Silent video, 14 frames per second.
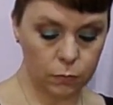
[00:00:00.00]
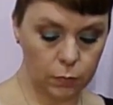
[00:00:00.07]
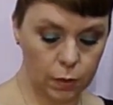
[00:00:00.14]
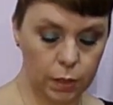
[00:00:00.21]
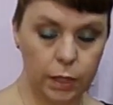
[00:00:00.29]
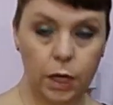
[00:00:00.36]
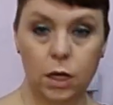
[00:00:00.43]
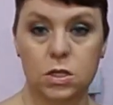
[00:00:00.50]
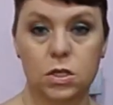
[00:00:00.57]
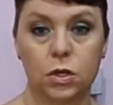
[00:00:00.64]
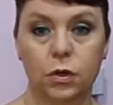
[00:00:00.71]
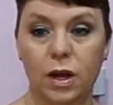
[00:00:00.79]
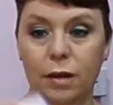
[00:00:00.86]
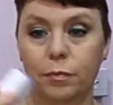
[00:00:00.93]
He also
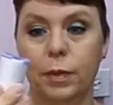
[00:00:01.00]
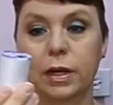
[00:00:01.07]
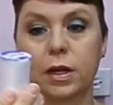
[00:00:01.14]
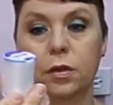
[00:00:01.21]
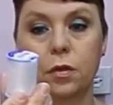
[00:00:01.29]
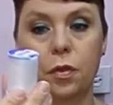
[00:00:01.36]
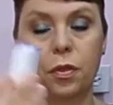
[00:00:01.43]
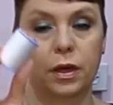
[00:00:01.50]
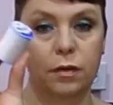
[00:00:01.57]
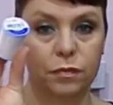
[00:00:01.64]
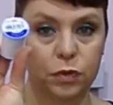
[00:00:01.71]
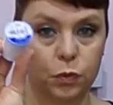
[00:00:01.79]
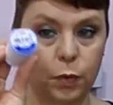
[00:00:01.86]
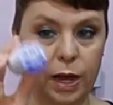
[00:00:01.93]
grabbed me another thing of
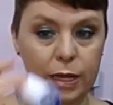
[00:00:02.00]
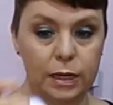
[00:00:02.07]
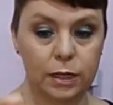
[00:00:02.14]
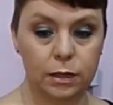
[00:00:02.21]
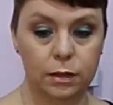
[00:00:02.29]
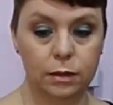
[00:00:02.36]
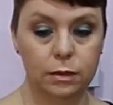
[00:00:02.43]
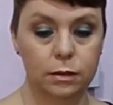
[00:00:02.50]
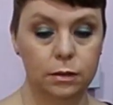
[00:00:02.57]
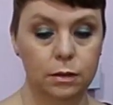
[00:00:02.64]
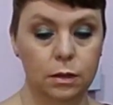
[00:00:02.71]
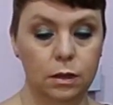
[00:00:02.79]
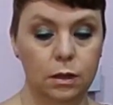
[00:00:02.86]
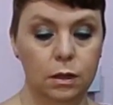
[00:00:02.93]
thread,
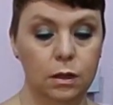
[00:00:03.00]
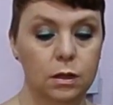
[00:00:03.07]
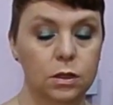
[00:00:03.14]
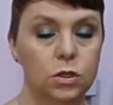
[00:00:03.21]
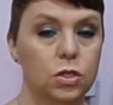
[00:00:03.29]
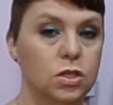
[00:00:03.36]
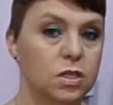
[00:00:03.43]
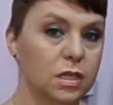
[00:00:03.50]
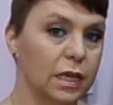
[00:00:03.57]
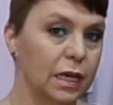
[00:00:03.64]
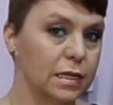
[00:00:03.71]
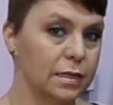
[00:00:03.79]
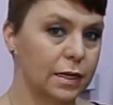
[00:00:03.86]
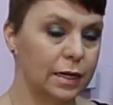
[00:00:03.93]
just in
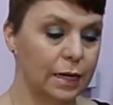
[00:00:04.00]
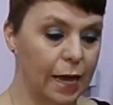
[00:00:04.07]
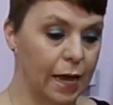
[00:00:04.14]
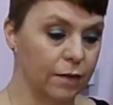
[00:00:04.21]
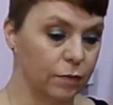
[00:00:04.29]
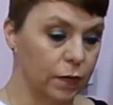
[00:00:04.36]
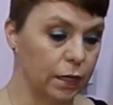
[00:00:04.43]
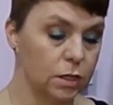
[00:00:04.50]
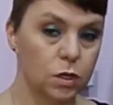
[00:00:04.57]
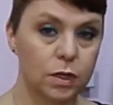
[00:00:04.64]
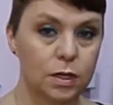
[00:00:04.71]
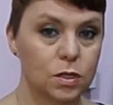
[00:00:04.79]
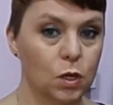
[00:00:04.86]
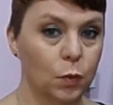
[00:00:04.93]
case I didn't have any, so
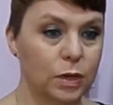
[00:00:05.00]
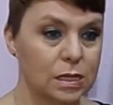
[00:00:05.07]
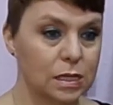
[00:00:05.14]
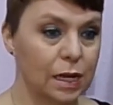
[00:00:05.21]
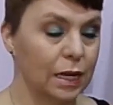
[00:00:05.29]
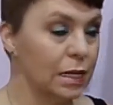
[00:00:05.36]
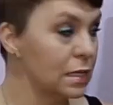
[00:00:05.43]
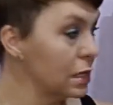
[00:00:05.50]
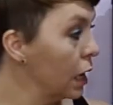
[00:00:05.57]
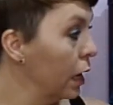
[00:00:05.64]
that's always nice.